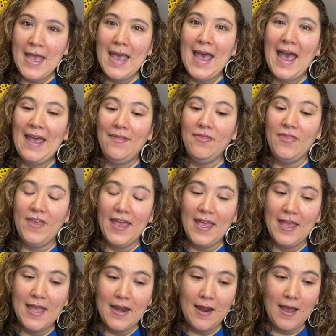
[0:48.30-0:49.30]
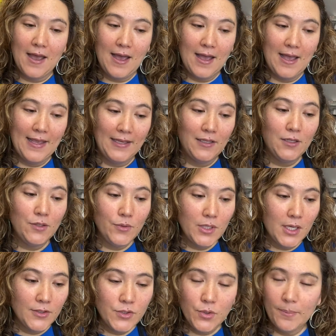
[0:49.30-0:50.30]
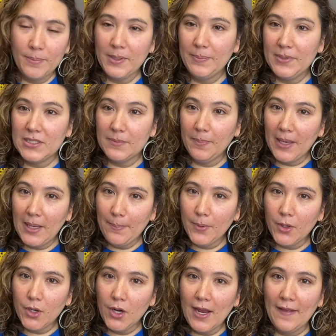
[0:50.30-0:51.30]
and then I glue it onto a big piece of paper,